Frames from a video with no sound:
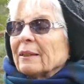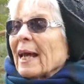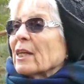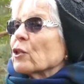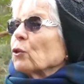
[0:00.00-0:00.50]

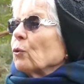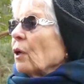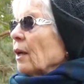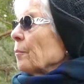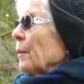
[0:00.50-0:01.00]
next to
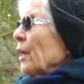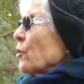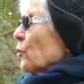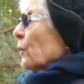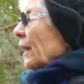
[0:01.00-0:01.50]
a
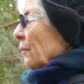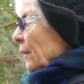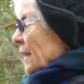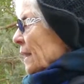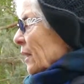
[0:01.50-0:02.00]
major
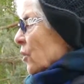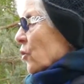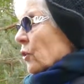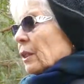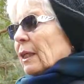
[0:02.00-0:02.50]
railway
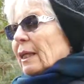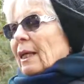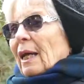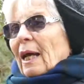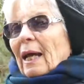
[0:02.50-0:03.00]
station,
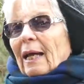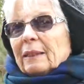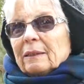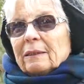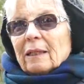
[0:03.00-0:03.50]

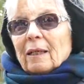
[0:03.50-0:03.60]
and